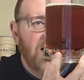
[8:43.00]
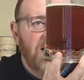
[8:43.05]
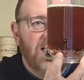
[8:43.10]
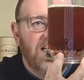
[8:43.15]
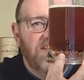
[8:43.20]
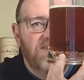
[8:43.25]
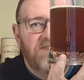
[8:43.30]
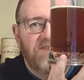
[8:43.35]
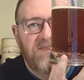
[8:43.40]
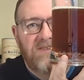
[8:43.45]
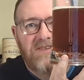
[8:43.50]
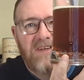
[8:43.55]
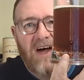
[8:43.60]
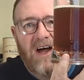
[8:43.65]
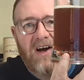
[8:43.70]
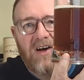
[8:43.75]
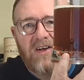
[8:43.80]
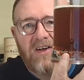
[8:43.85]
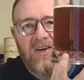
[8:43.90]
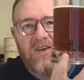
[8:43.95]
kind of
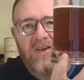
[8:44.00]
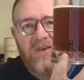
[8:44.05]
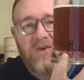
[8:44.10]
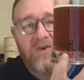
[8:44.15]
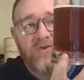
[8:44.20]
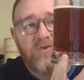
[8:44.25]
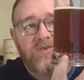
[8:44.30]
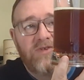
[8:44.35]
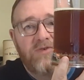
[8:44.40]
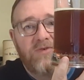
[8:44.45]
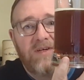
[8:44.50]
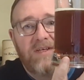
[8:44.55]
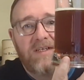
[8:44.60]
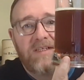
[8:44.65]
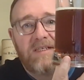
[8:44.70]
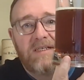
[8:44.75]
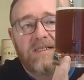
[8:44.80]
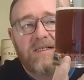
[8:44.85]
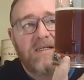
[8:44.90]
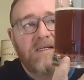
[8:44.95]
darker hue to
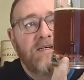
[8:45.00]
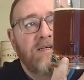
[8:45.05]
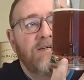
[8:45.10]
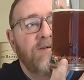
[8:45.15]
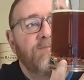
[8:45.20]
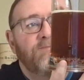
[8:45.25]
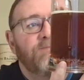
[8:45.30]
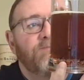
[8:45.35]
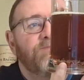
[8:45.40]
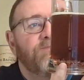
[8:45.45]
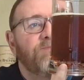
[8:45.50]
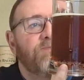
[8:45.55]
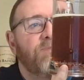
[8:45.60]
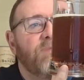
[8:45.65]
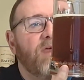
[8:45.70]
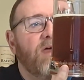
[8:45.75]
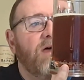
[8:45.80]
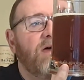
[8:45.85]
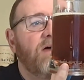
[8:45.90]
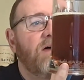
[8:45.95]
it.
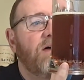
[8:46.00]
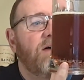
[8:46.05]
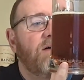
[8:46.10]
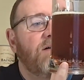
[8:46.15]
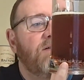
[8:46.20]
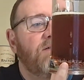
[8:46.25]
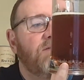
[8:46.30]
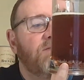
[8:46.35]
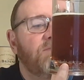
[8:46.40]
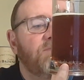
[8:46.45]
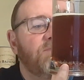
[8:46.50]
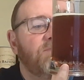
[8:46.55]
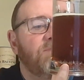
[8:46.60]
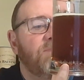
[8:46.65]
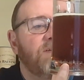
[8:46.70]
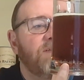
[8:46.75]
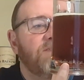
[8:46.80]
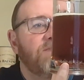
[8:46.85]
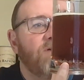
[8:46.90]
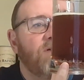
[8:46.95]

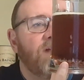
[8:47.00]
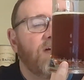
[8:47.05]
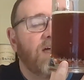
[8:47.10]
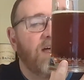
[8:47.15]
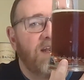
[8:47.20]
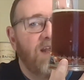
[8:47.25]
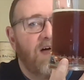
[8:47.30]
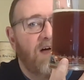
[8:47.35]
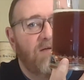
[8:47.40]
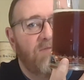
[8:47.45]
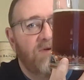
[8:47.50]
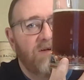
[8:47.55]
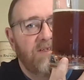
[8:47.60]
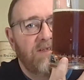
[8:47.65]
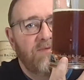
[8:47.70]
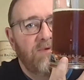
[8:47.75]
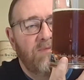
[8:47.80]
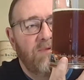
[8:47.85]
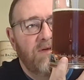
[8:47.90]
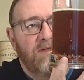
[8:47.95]
It's not like an amber,
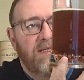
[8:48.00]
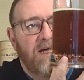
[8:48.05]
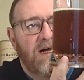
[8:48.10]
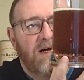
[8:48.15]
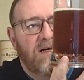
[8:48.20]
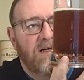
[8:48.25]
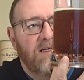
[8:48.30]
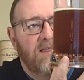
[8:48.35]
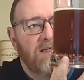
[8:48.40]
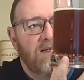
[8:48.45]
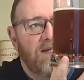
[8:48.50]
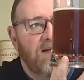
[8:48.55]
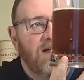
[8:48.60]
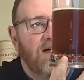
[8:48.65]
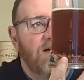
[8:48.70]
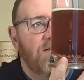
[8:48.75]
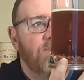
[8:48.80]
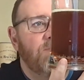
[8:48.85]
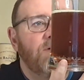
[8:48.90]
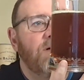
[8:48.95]
it's a wee bit darker than an
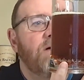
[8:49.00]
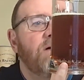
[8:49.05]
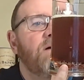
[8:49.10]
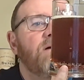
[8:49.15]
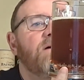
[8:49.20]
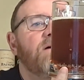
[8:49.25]
amber.